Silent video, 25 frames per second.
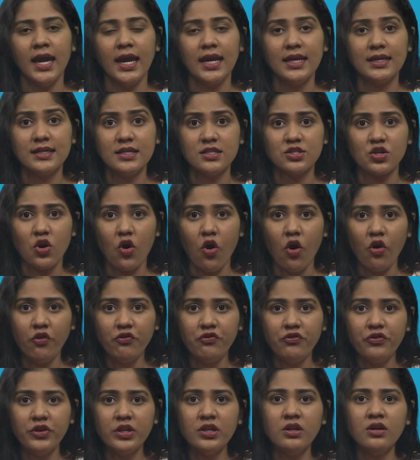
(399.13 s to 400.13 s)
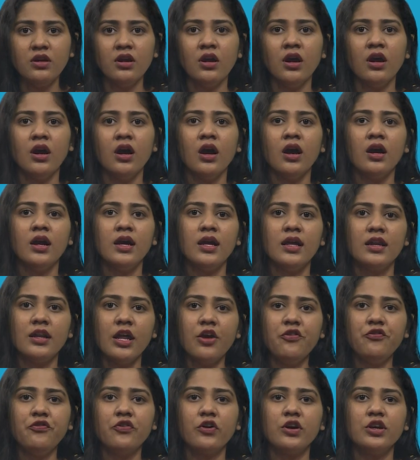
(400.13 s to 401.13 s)
It is often
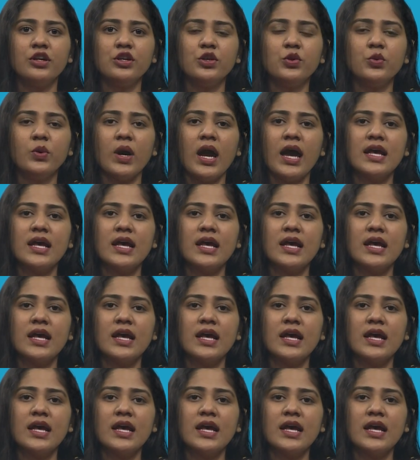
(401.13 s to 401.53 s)
referred to